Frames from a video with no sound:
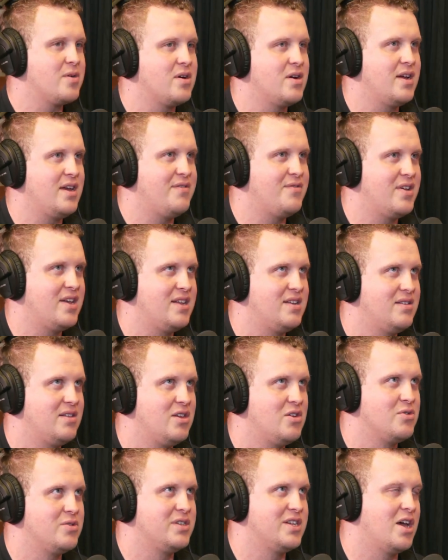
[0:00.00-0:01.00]
even
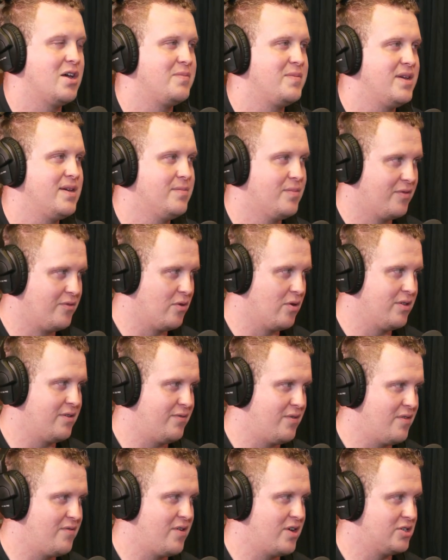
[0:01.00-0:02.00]
you were telling me before the
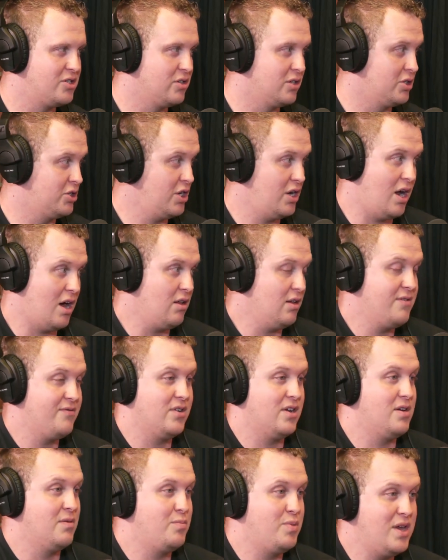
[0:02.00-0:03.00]
Fit Fest, you're like, shit, I'll even
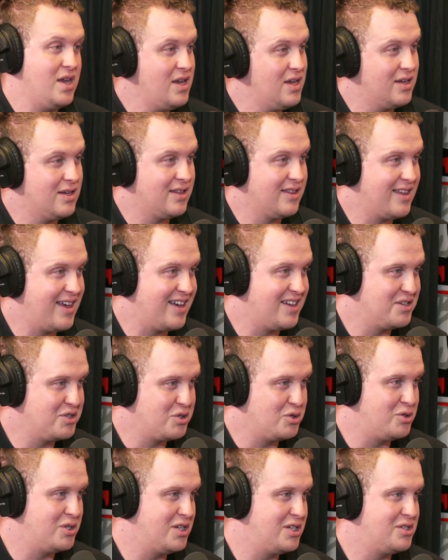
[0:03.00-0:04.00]
compete in that
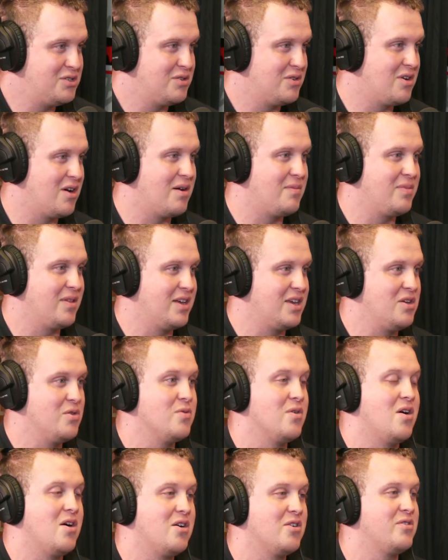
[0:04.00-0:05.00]
jiu-jitsu comp. Like, you
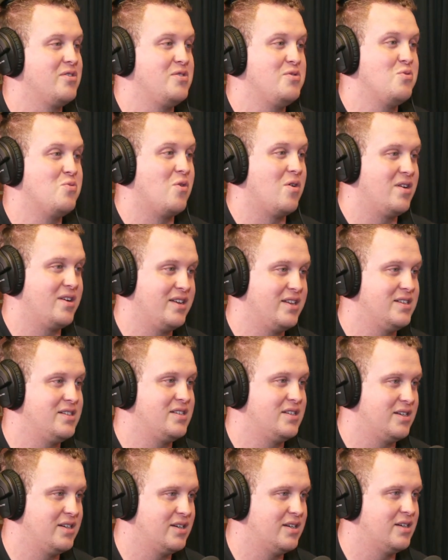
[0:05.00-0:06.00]
were hungry, you wanted
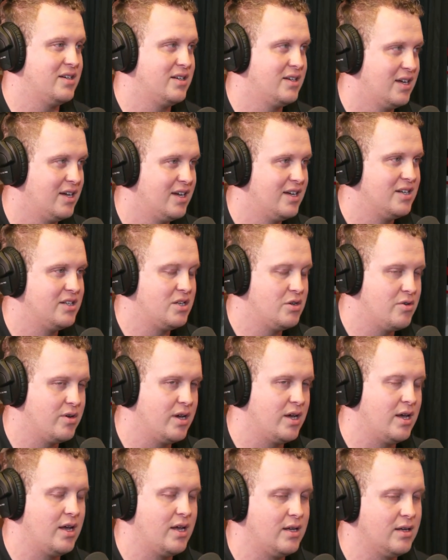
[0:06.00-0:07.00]
to do
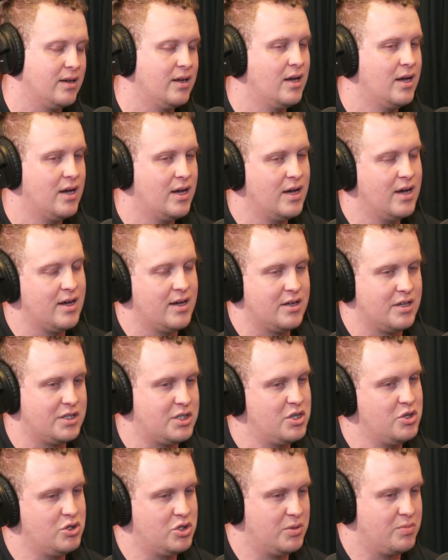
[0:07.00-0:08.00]
it, and
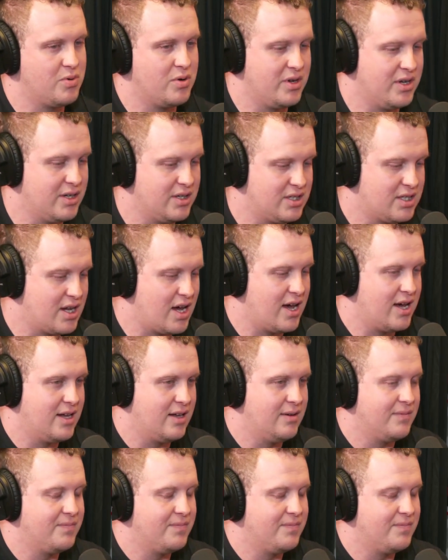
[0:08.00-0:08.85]
that's usually a pretty good sign.